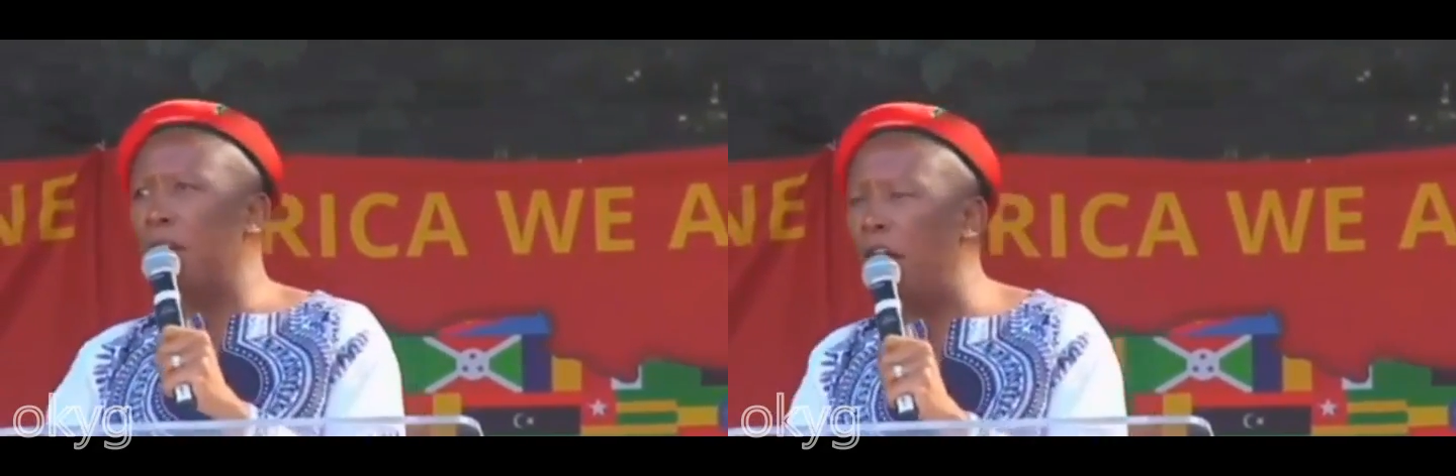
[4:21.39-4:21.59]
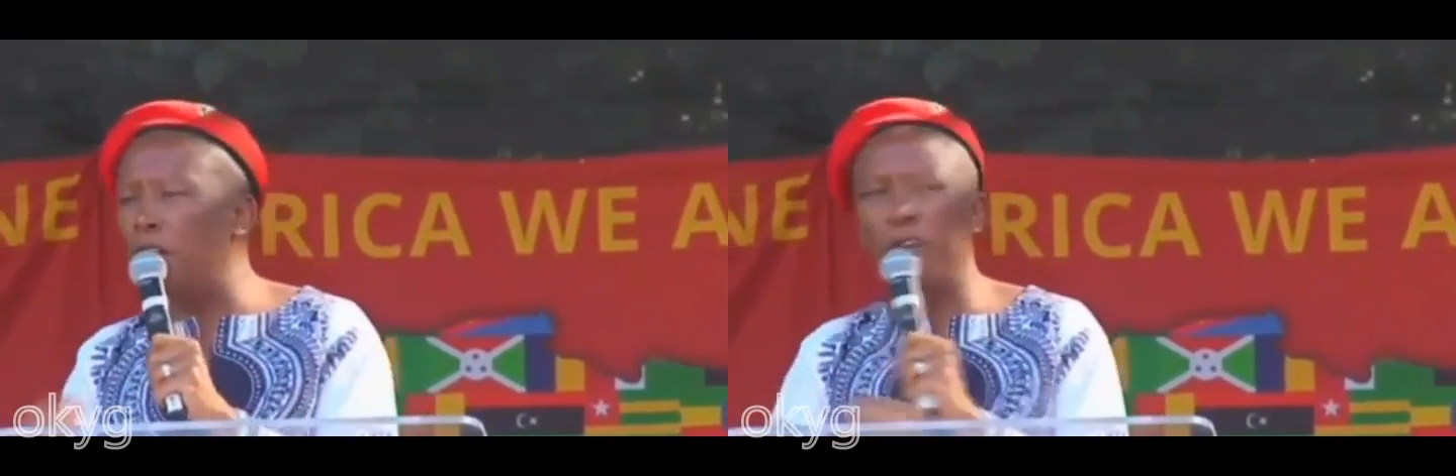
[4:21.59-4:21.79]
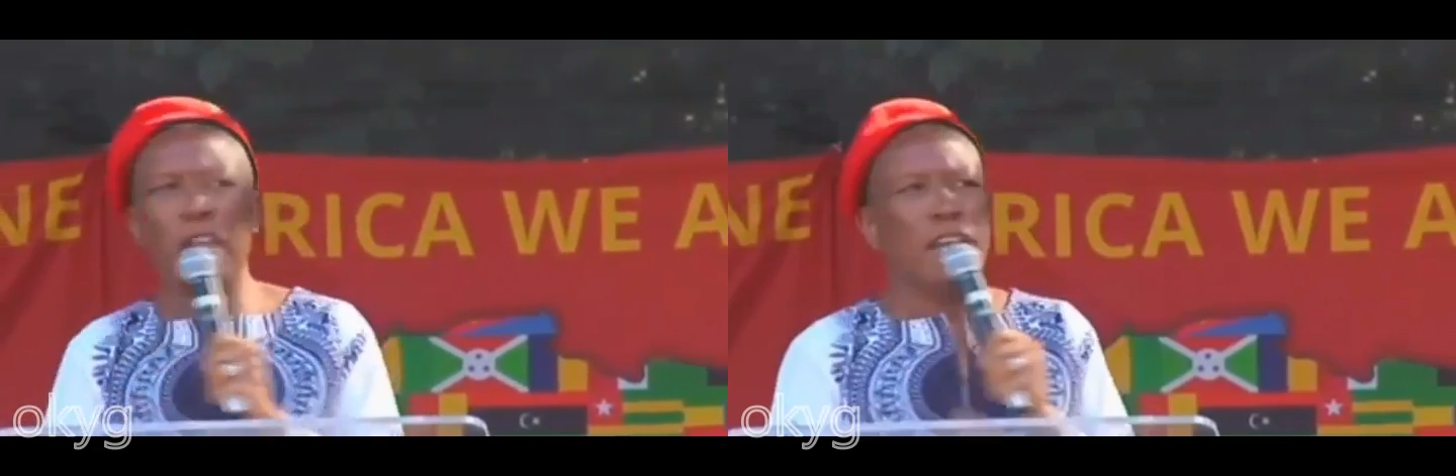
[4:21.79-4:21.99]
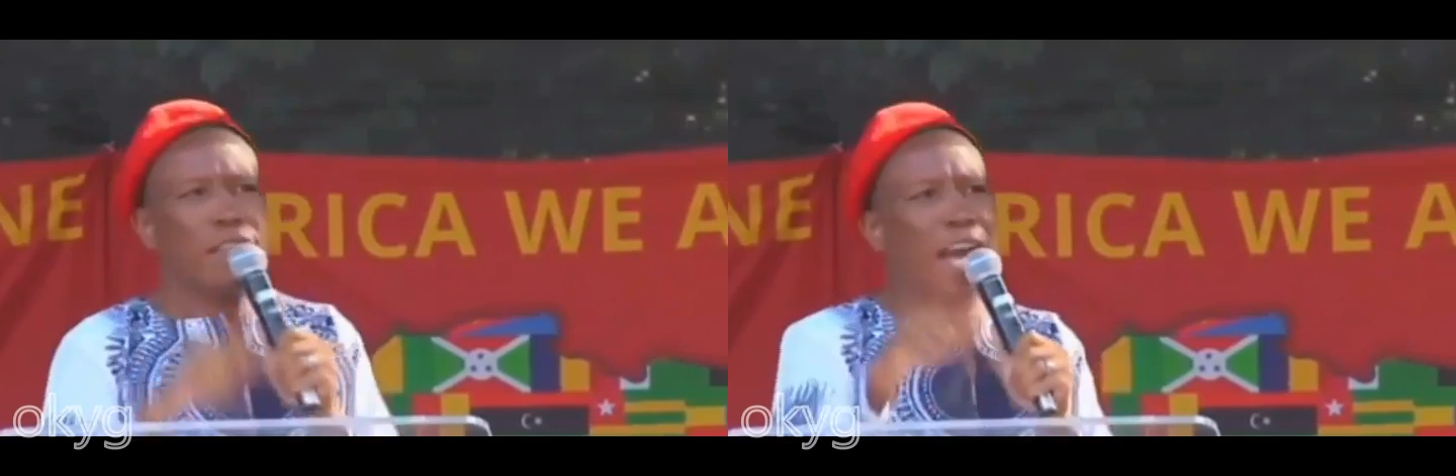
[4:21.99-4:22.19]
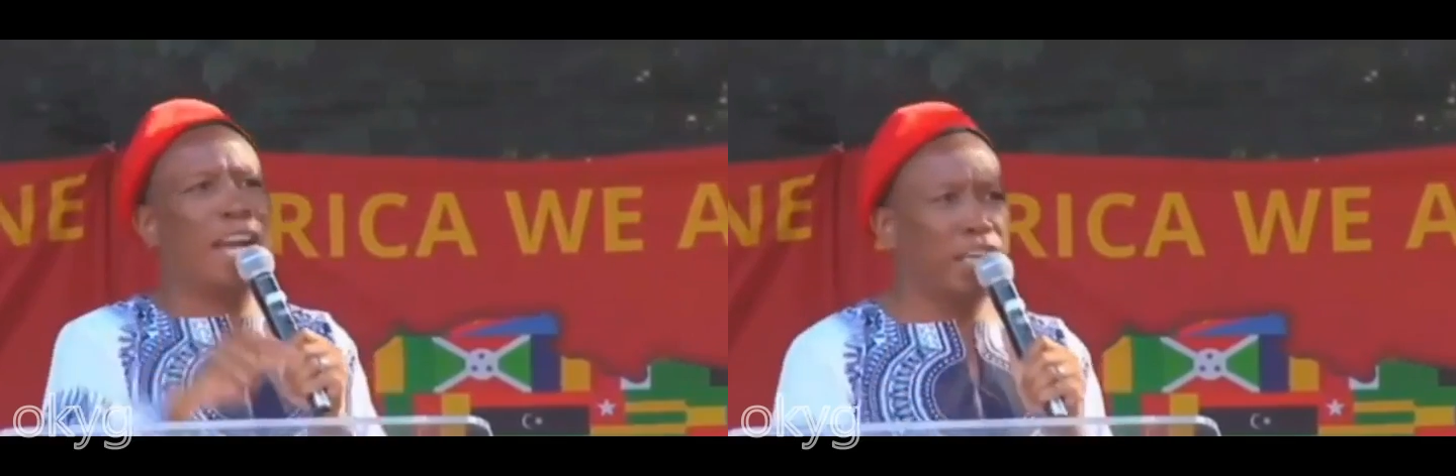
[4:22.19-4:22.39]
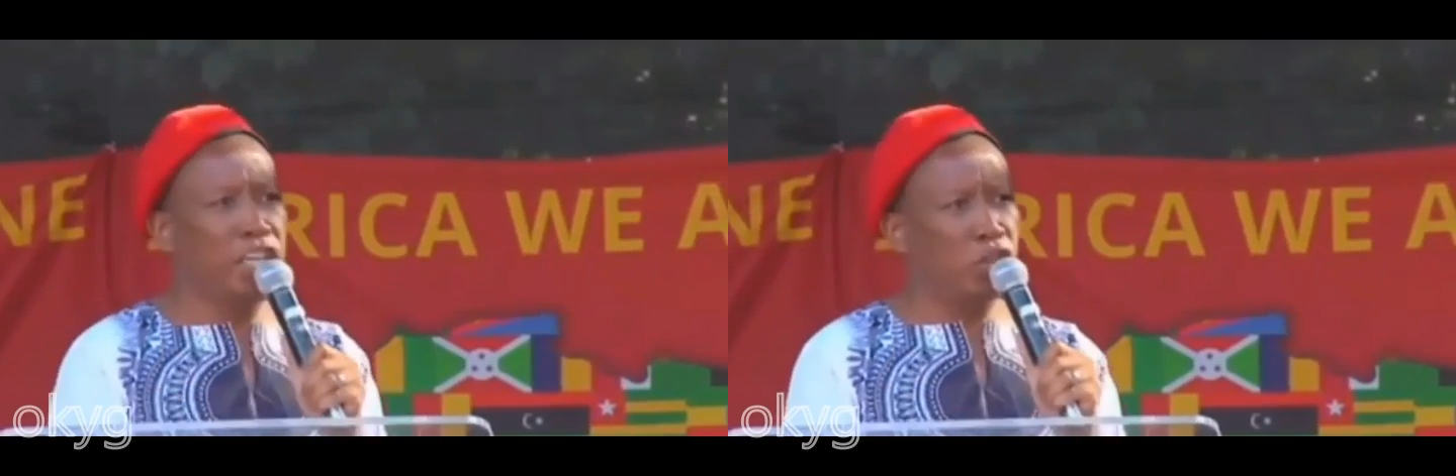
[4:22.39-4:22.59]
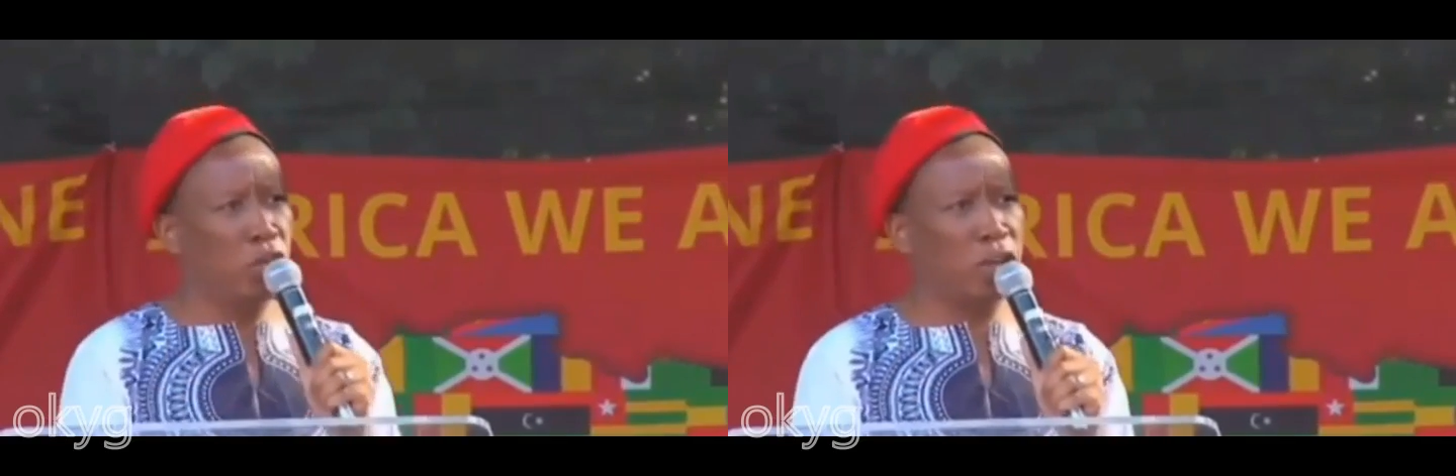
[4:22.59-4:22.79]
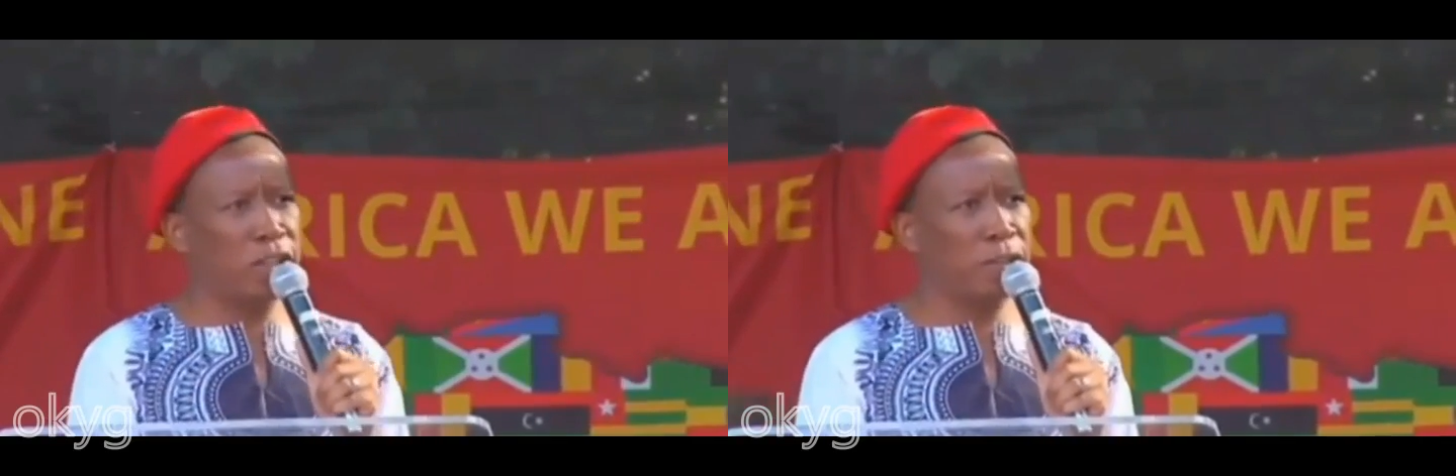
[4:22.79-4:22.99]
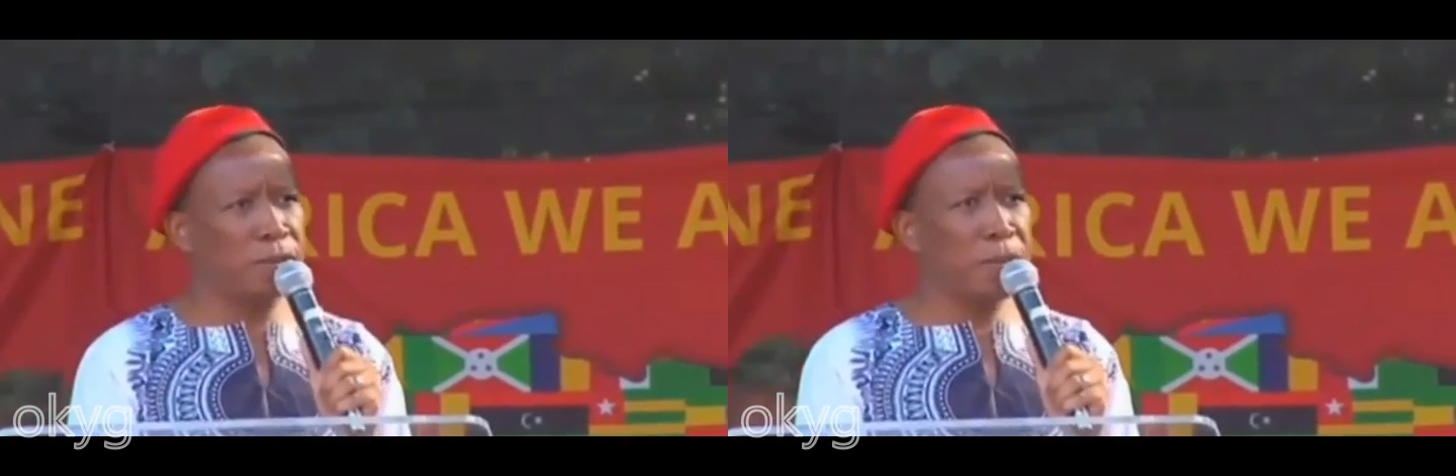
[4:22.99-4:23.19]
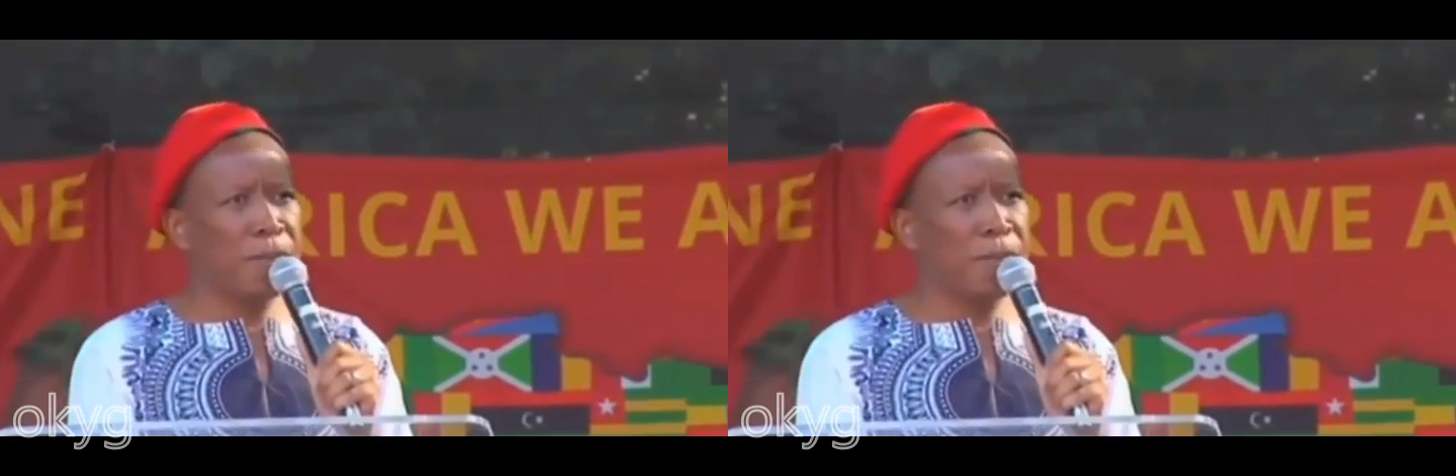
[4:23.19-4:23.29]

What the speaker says: of their resources.